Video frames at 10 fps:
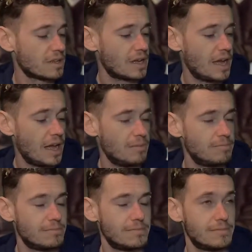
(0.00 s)

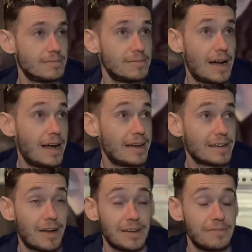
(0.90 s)
I
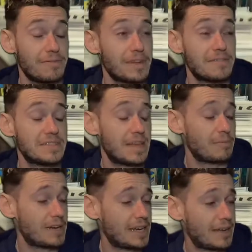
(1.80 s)
can't even think of his name
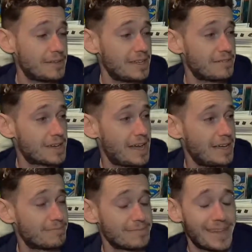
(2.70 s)
right now, the other
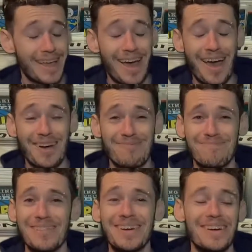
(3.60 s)
guy.
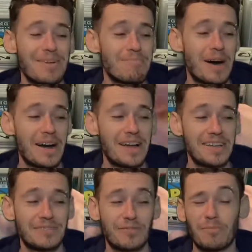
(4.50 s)
But
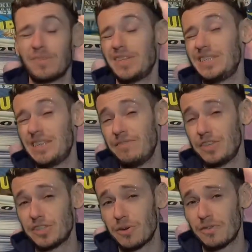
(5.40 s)
it's from the TV
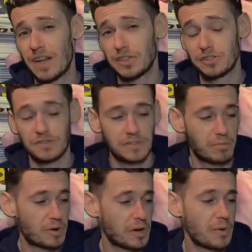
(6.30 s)
show of Legends of
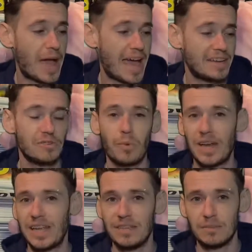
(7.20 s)
Tomorrow and
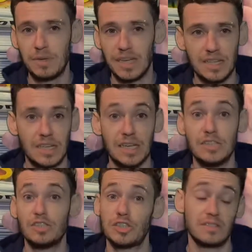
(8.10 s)
when he's appeared
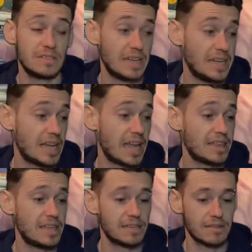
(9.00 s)
in Justice League
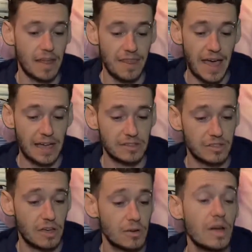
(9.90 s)
and things like that.
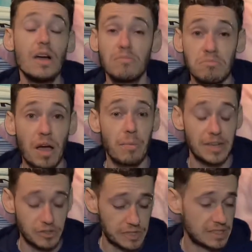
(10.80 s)
So I'm
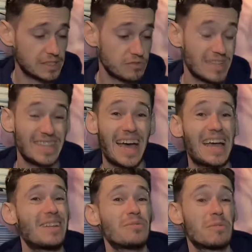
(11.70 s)
interested to read that,
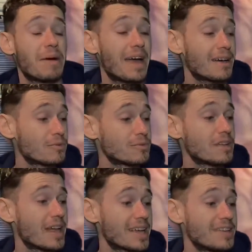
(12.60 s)
and it was £1.
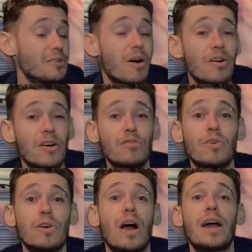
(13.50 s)
Like, you can't go
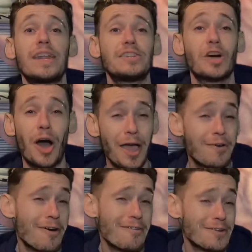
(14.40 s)
wrong. An entire
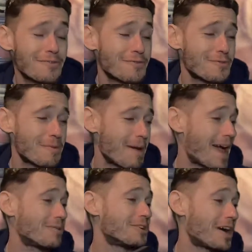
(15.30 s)
graphic novel for
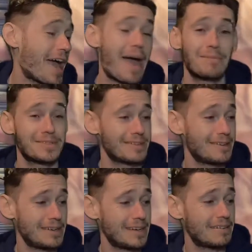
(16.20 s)
£1. I
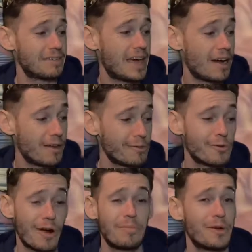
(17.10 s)
absolutely love that. I will
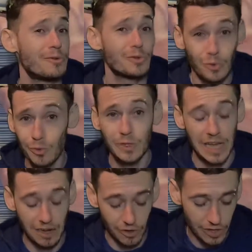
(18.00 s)
grab those all
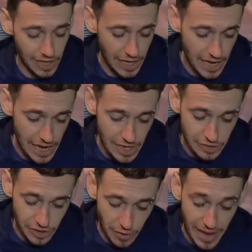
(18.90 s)
day long.
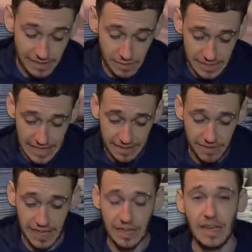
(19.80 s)
So as I was
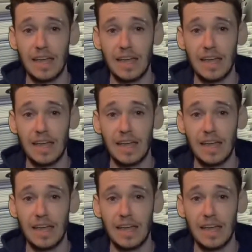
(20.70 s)
leaving,